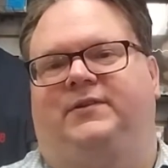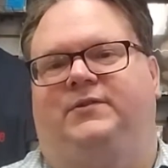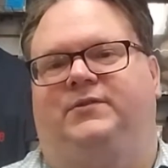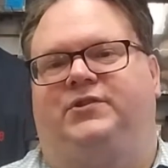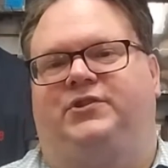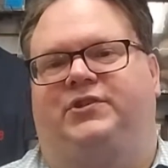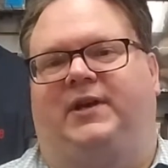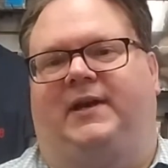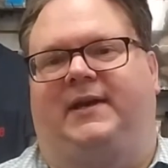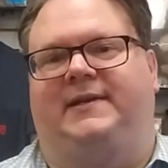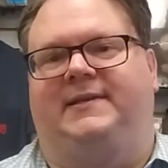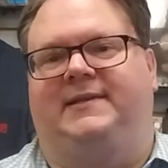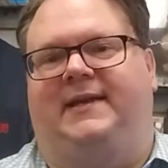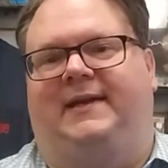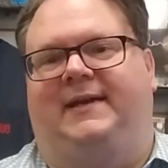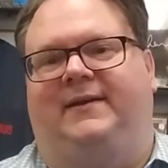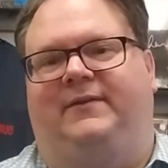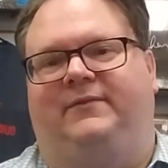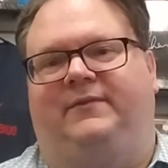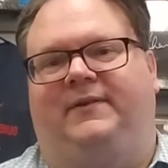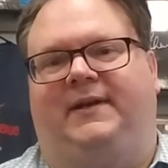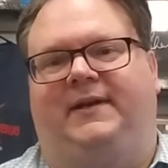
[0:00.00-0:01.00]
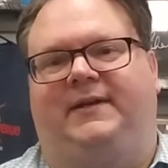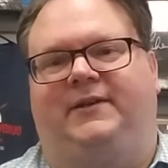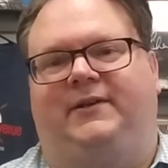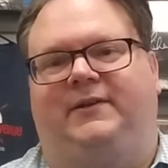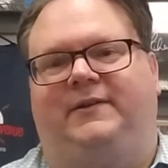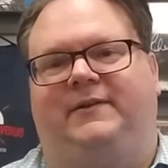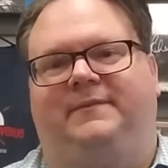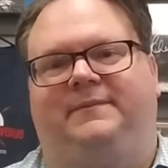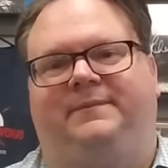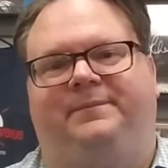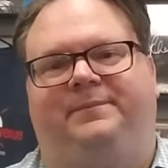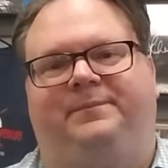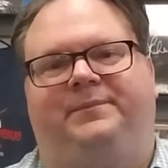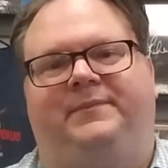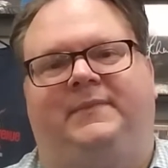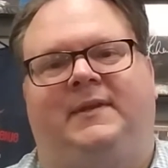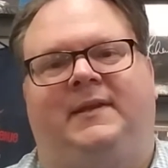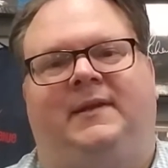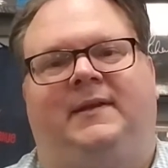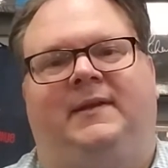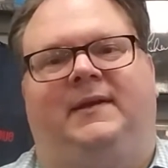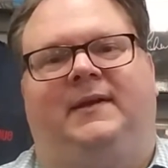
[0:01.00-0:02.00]
Shinedown record
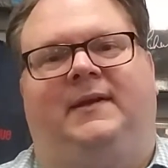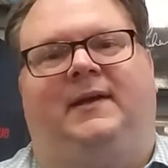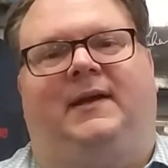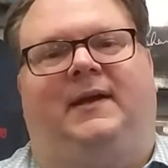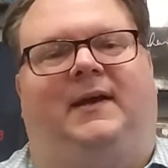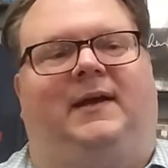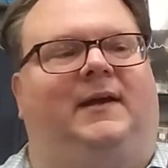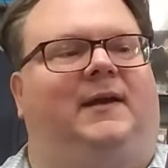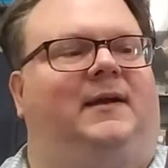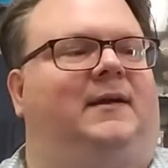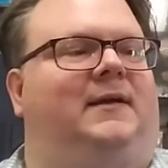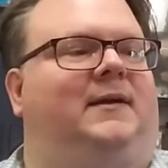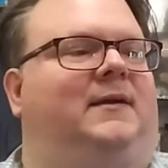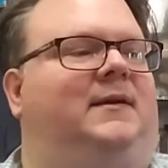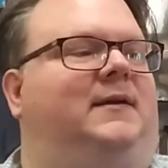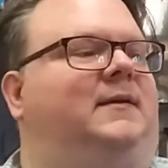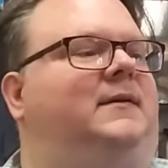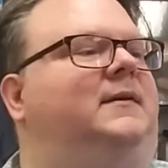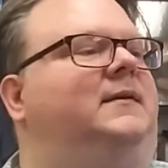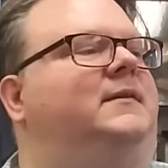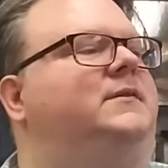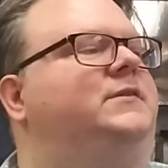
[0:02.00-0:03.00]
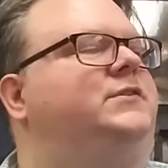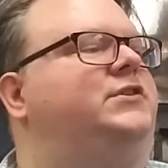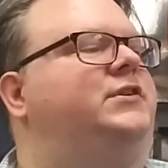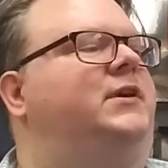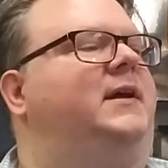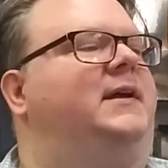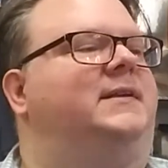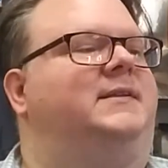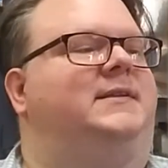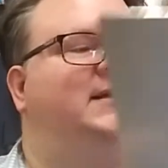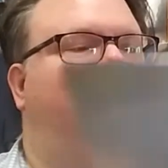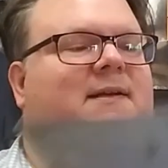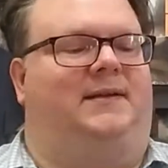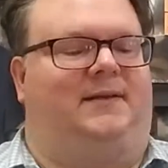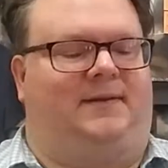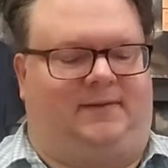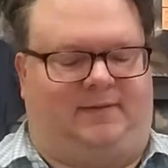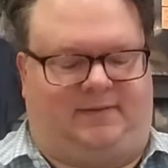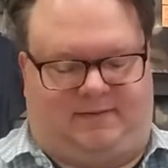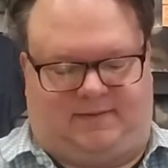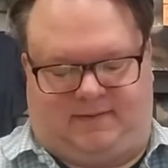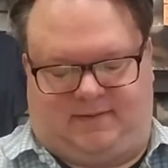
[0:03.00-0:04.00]
uh,
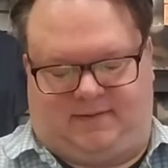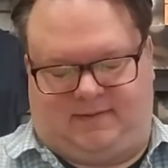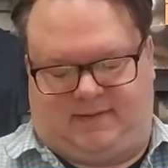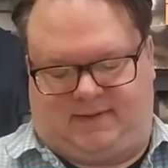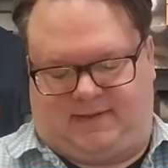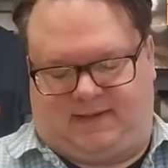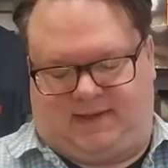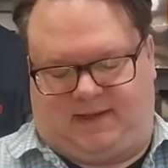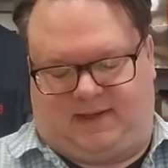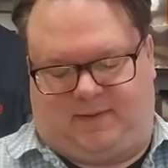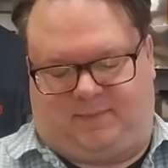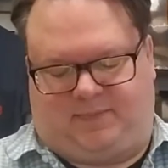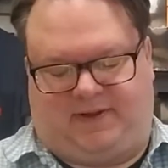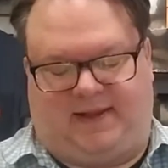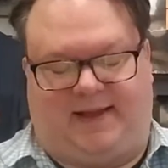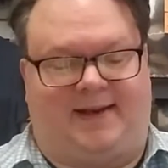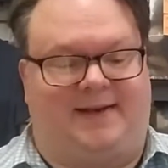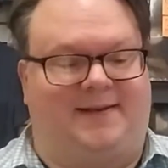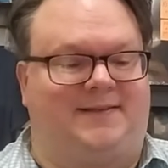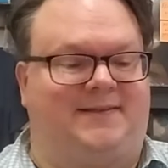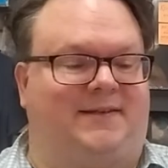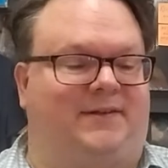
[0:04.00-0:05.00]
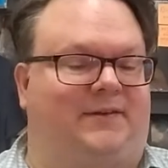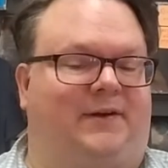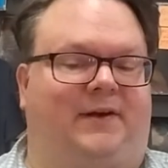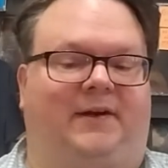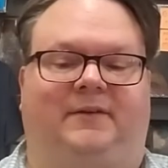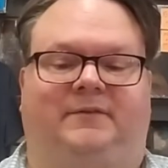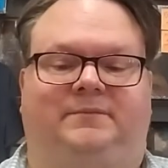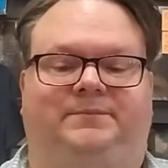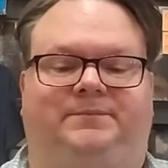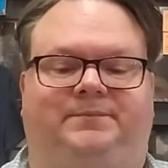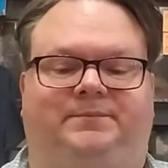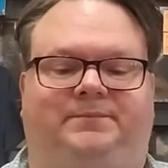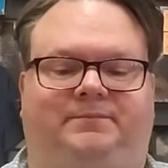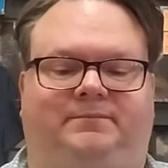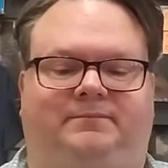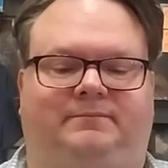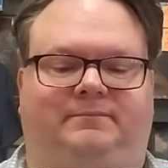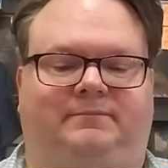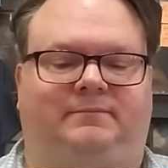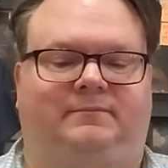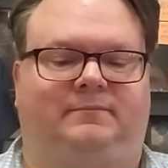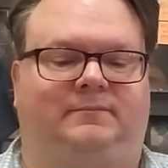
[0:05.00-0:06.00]
Shinedown's uh, Planet Zero.
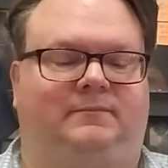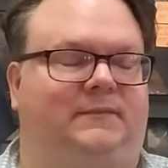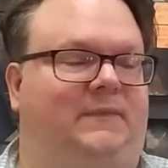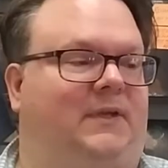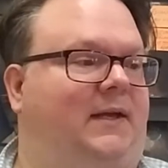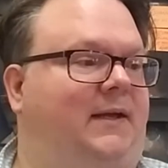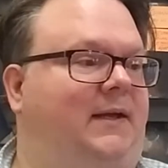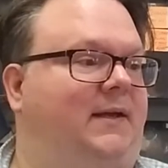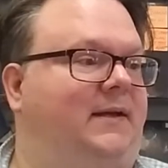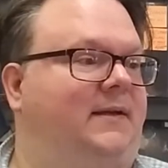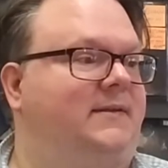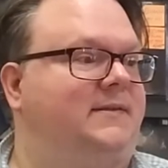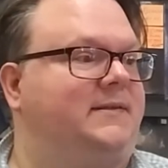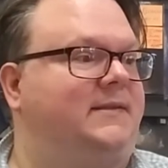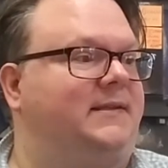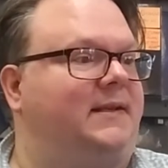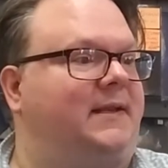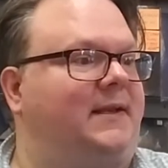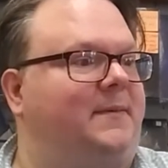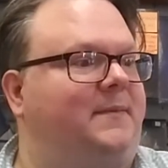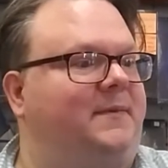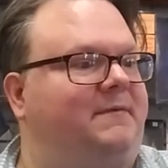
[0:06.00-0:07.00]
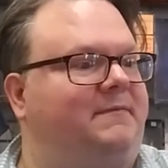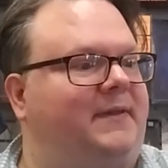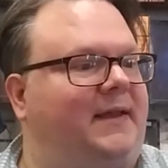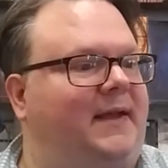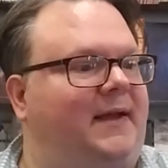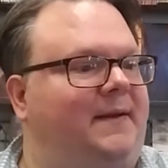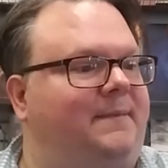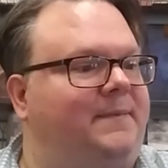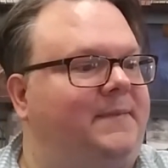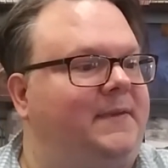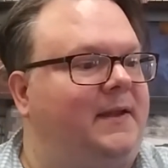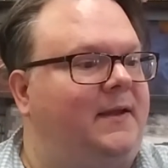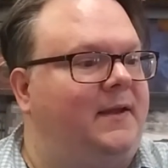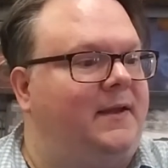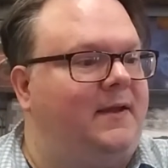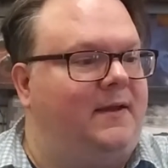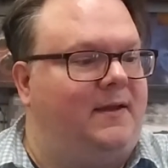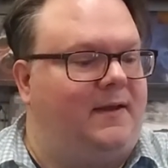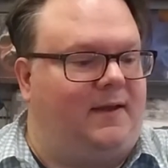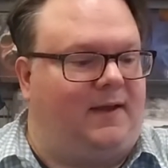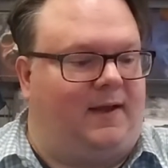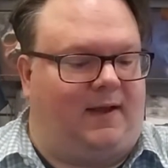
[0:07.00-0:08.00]
Uh, is the name of that.
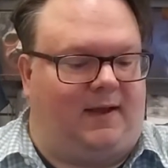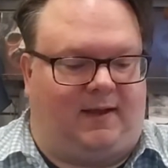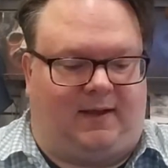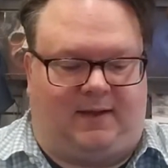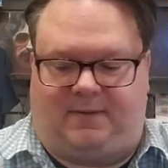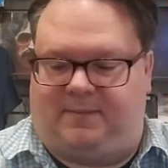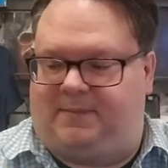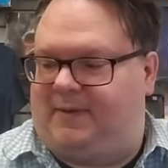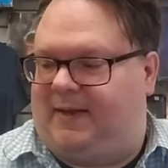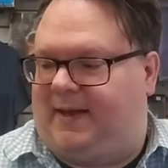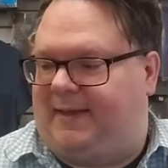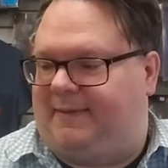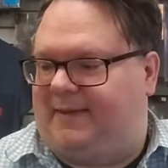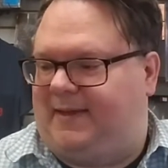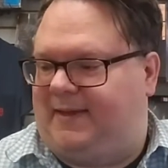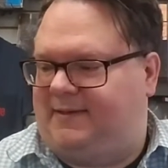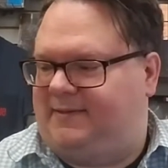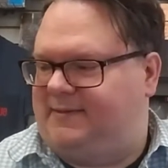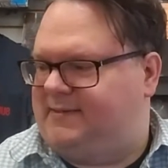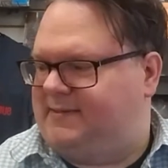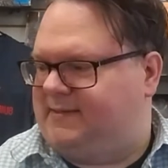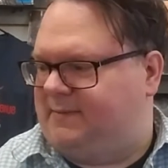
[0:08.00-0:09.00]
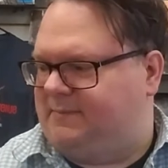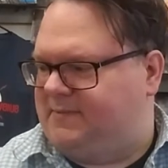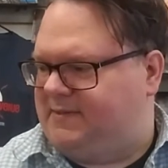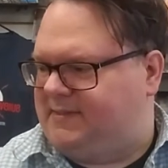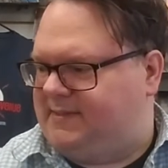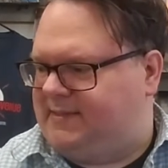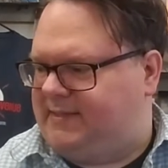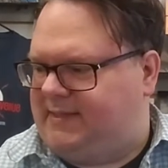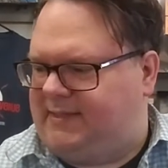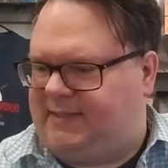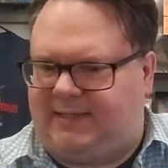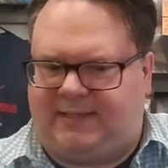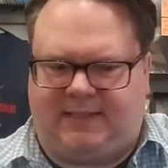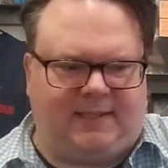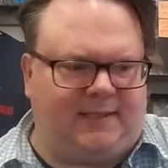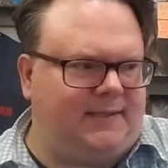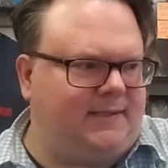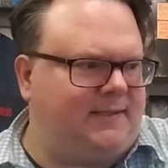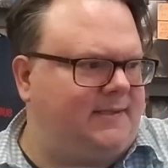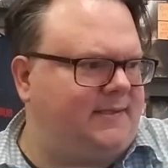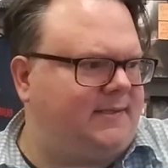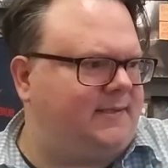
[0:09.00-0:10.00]
Um, and then some
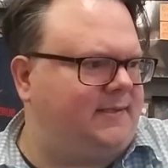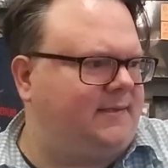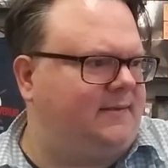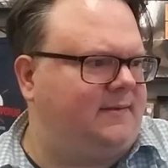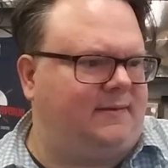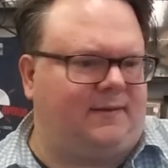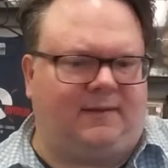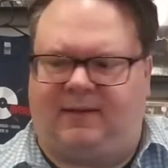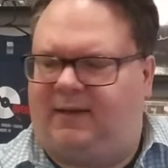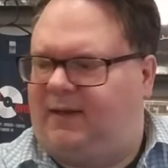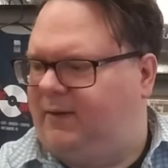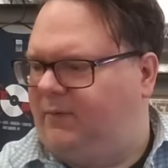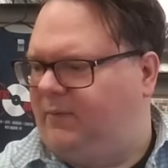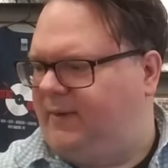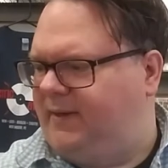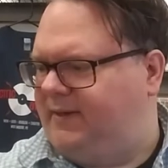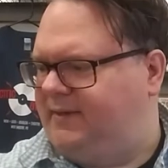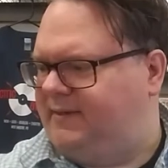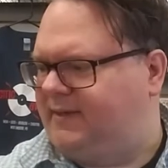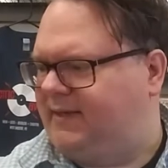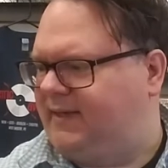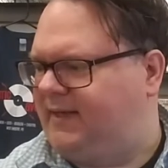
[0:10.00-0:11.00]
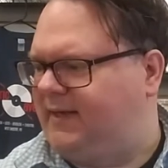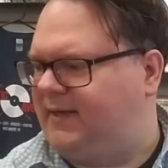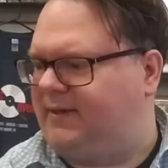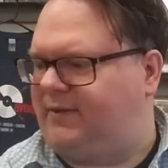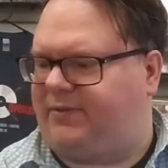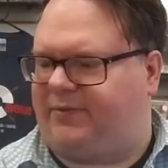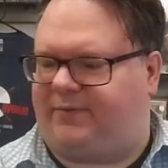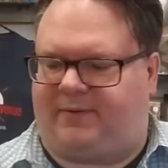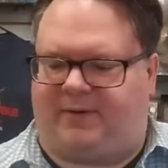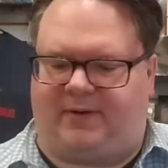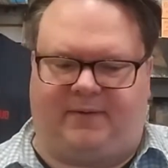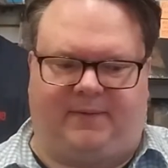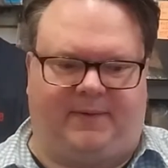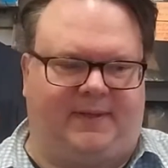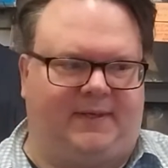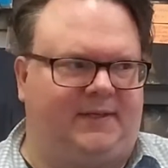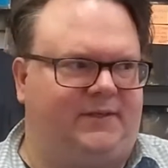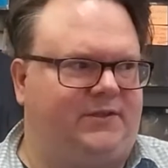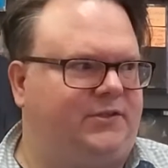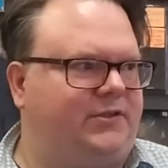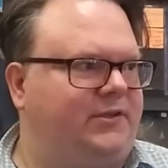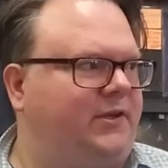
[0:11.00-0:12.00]
CDs I wanted to kind of throw in
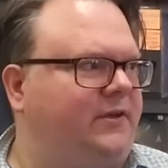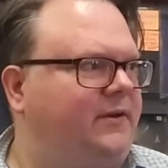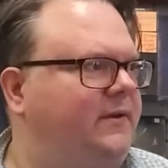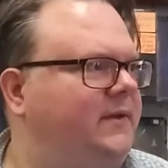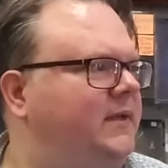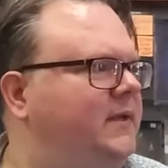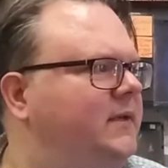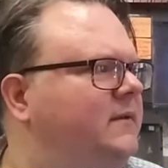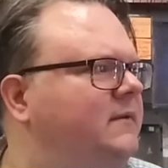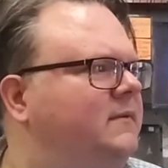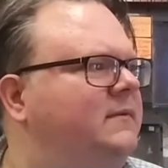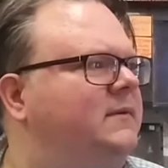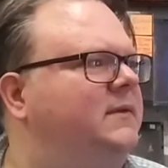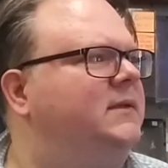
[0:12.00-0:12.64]
and show you.